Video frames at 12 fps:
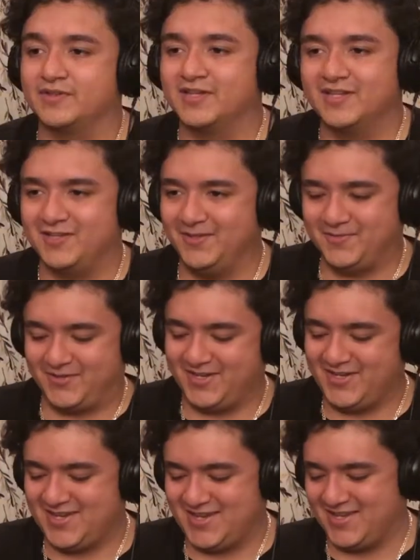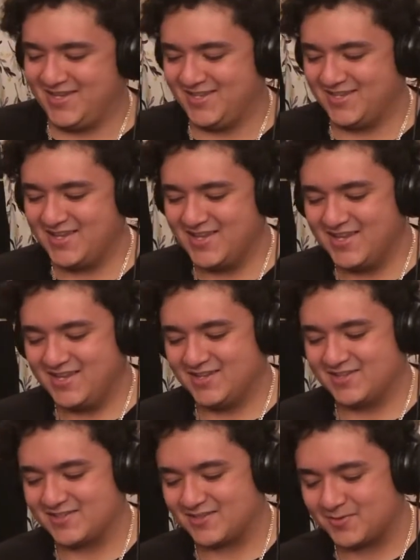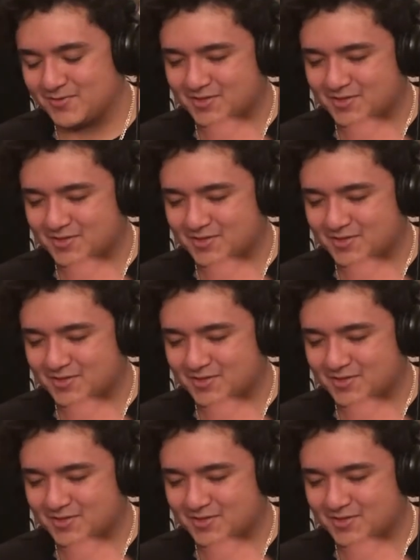No, right? was like, who's